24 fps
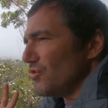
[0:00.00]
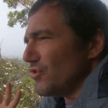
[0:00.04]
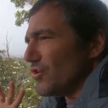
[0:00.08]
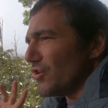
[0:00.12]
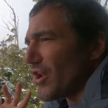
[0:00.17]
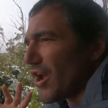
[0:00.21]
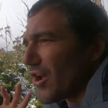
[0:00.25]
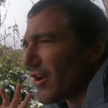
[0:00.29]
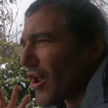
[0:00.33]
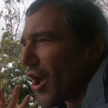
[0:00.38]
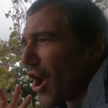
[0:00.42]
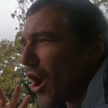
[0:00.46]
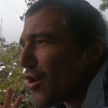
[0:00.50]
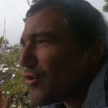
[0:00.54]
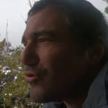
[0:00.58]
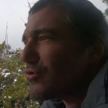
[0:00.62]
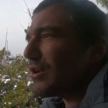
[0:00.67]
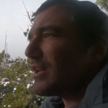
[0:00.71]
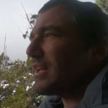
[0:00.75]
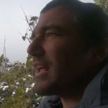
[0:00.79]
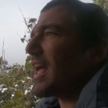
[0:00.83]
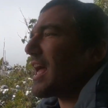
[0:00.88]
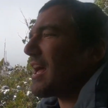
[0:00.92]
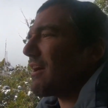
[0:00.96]
you don't
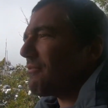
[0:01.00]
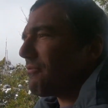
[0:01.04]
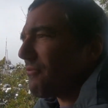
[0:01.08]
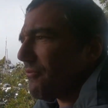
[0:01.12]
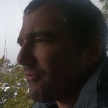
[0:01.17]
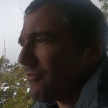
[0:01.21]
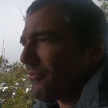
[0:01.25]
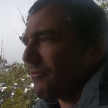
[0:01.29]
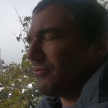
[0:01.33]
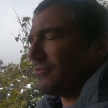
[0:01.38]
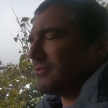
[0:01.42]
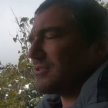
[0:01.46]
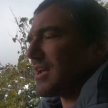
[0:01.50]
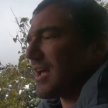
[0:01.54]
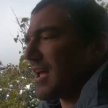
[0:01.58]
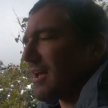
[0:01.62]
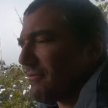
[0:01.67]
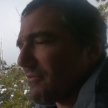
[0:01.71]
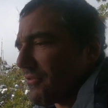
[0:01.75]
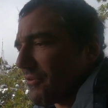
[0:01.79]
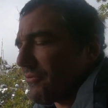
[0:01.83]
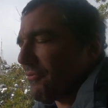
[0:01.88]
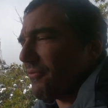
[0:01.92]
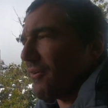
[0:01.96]
only have to
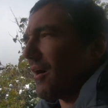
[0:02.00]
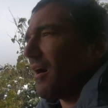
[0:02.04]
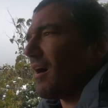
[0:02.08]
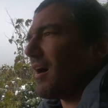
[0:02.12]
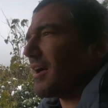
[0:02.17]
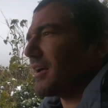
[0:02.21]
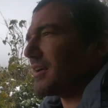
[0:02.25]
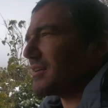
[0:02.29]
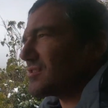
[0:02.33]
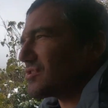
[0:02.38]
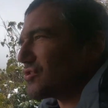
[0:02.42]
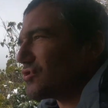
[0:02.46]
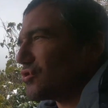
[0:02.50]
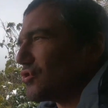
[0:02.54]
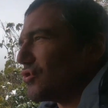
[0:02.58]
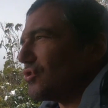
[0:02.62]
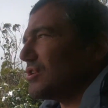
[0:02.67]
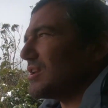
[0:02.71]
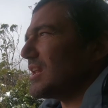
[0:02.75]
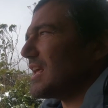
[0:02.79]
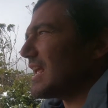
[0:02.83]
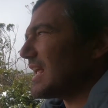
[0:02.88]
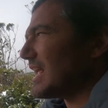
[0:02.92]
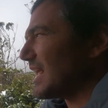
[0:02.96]
have the fires, you
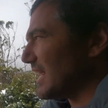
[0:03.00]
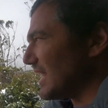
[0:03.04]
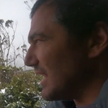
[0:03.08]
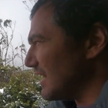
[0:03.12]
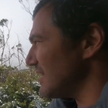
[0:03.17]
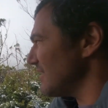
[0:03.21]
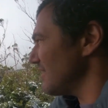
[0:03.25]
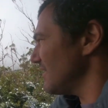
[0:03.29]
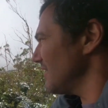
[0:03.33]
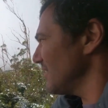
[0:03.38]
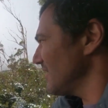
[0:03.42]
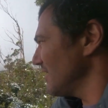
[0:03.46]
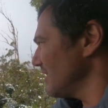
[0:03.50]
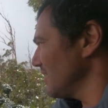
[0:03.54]
need